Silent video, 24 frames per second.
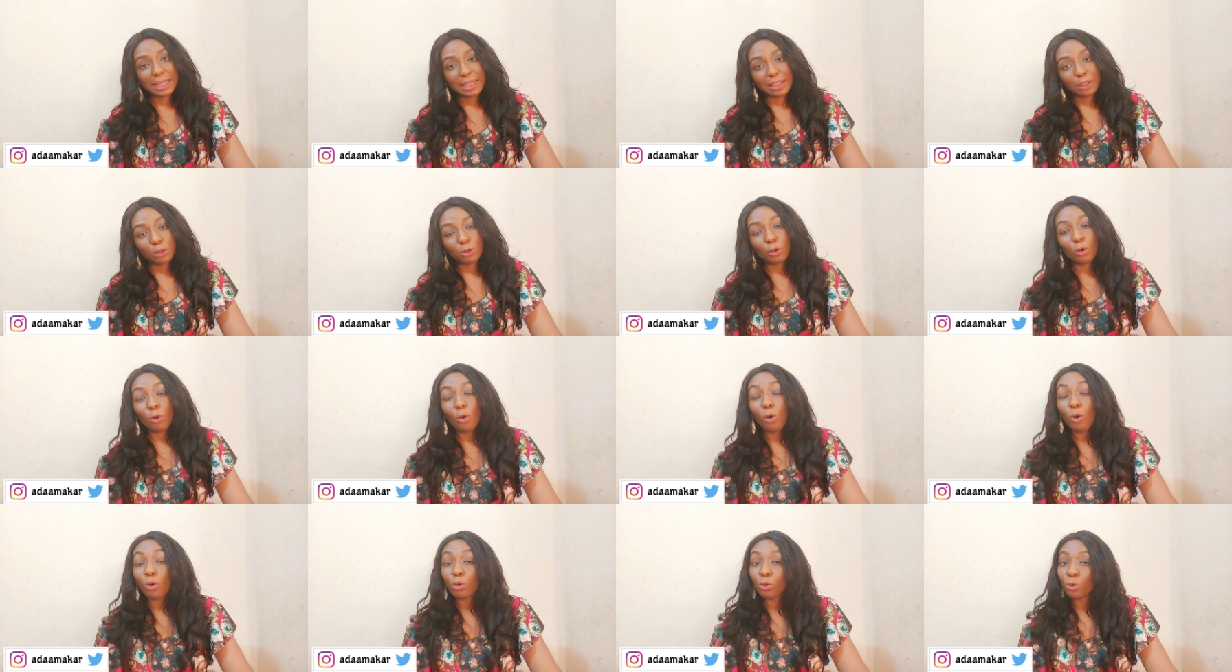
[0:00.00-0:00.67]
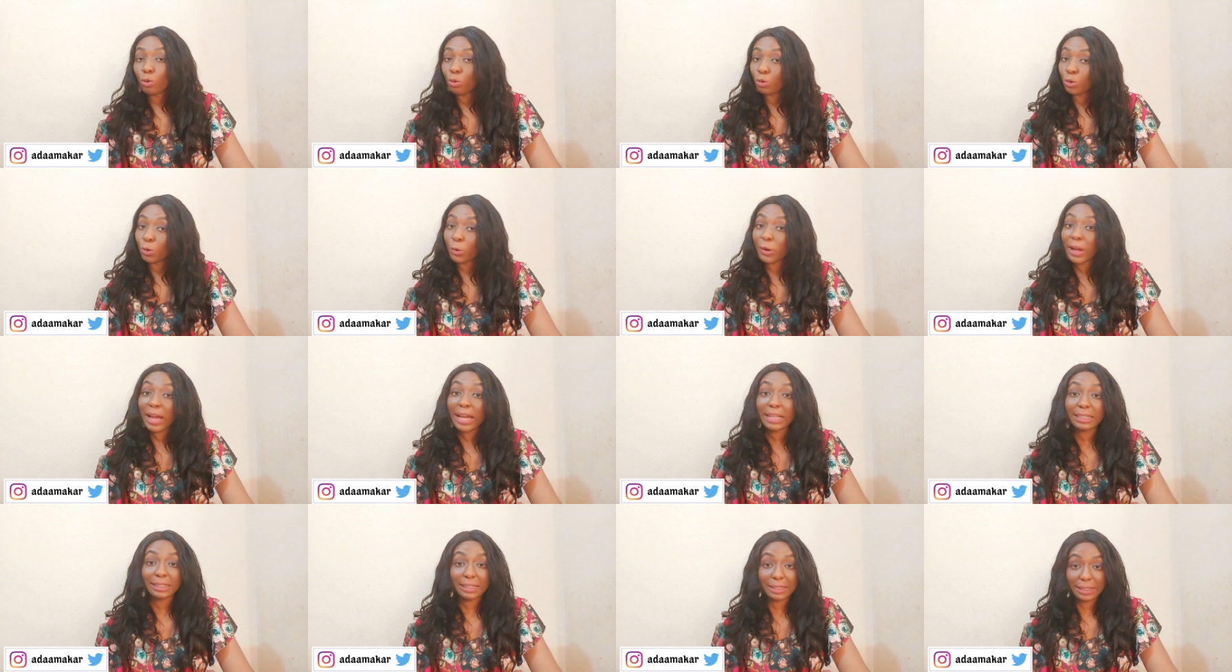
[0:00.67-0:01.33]
your uncle, your
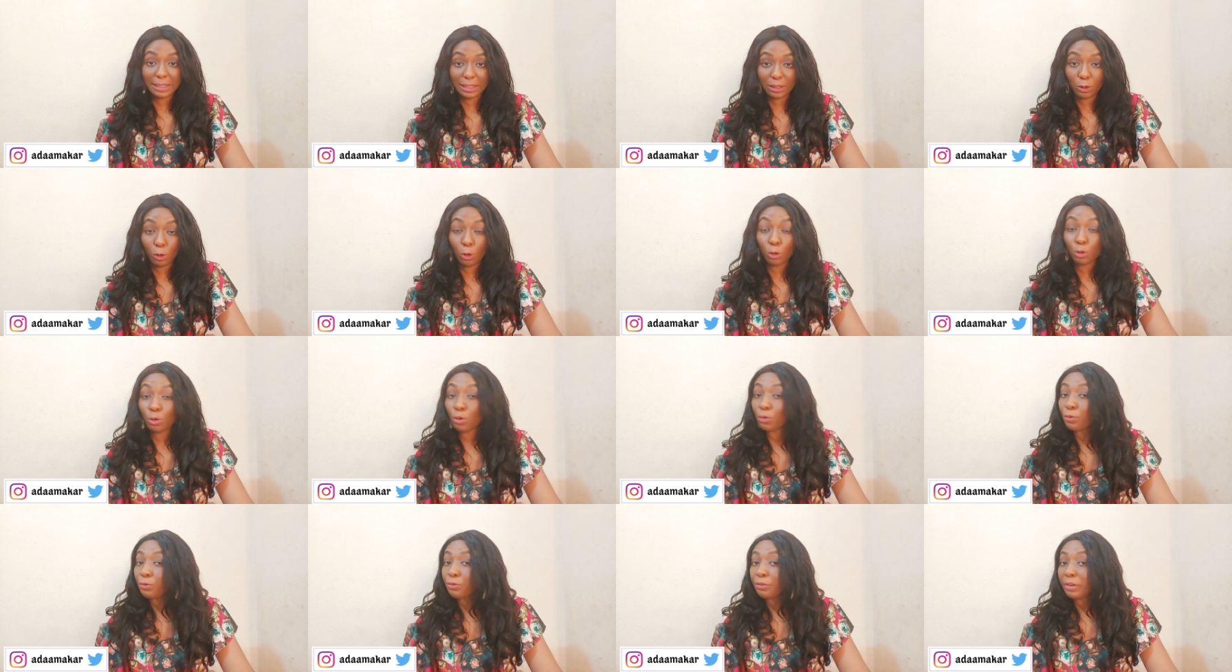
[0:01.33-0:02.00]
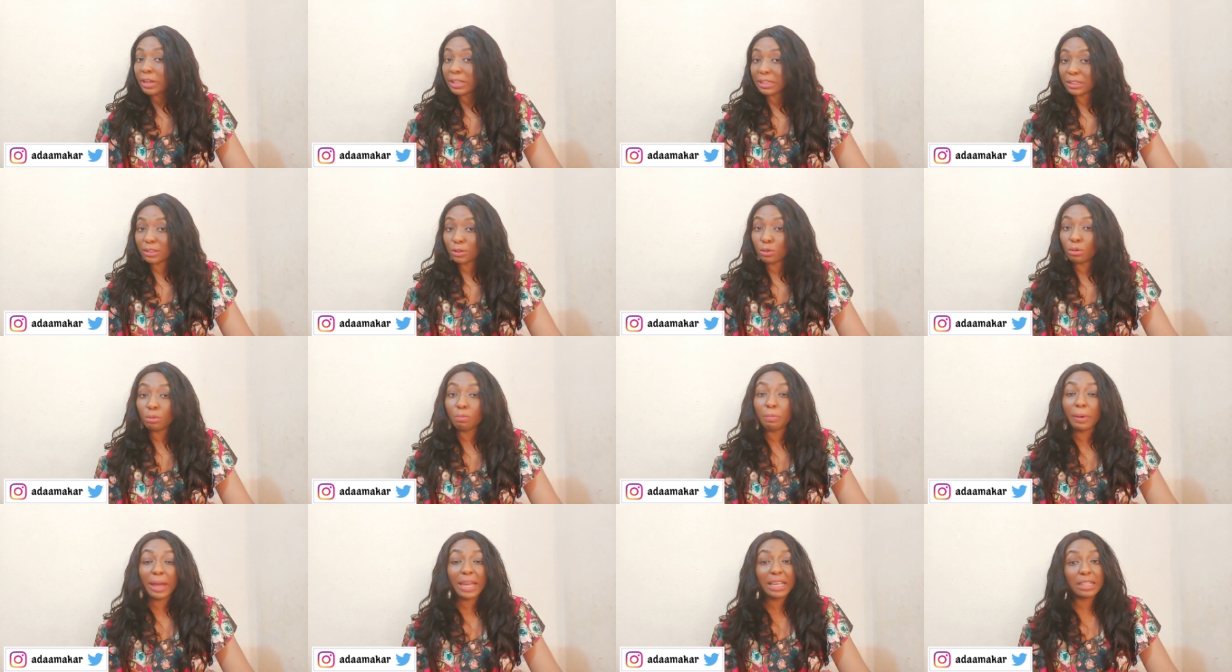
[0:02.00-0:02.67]
auntie, or your friends to
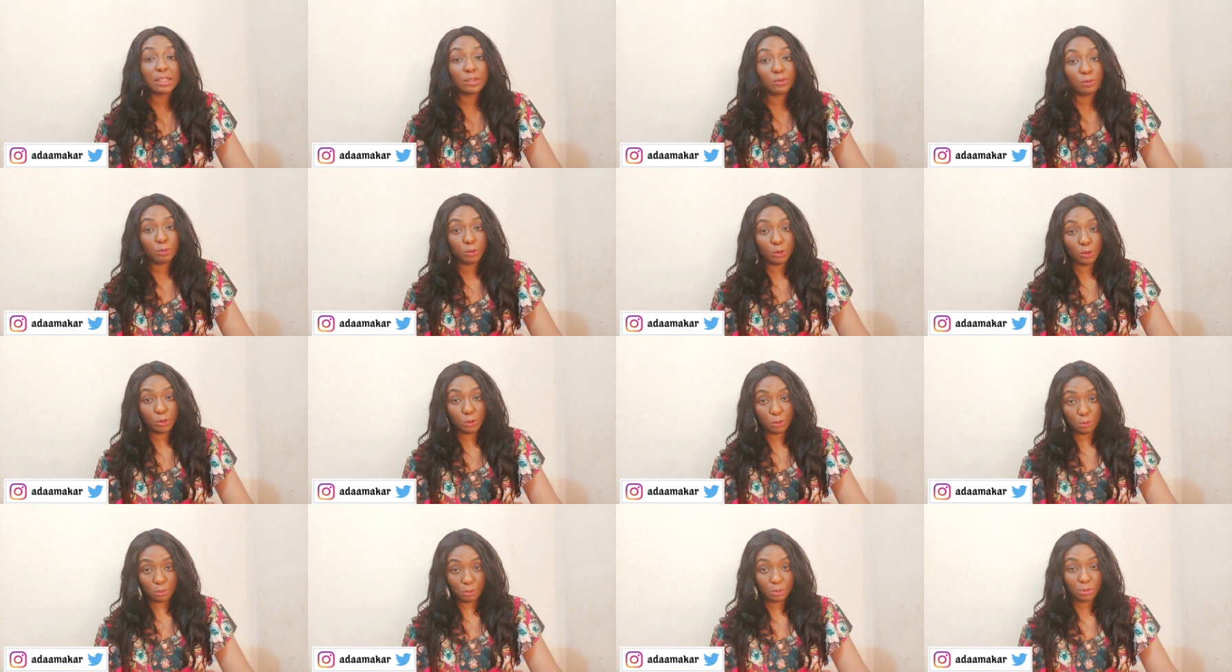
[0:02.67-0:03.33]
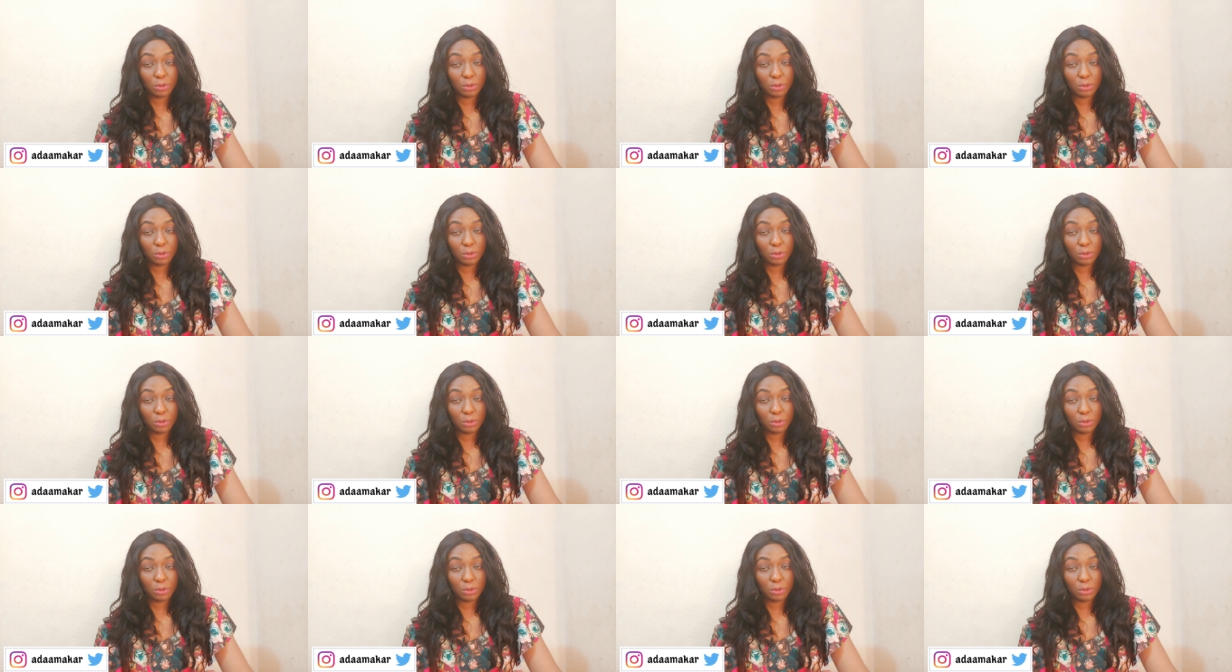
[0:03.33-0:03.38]
buy it for you.